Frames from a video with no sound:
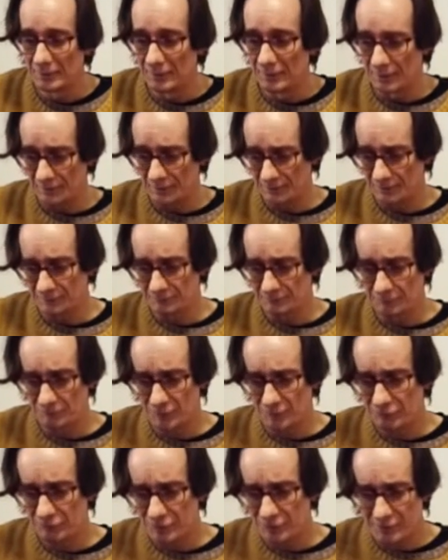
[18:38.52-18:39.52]
And
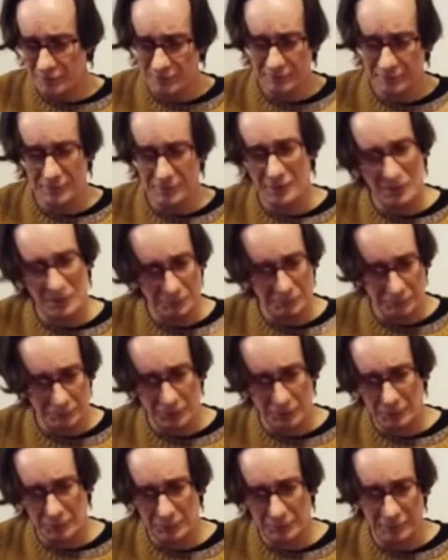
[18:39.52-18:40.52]
if you listen to the album a
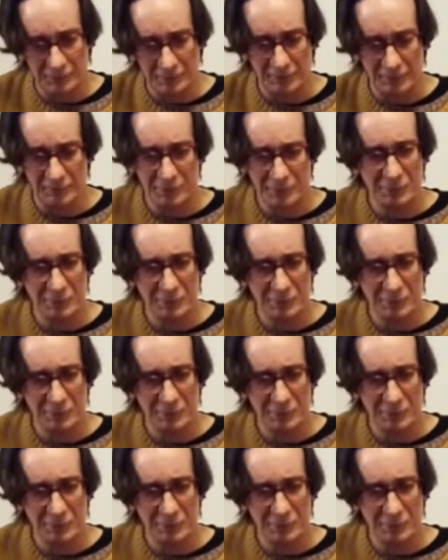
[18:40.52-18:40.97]
couple of times,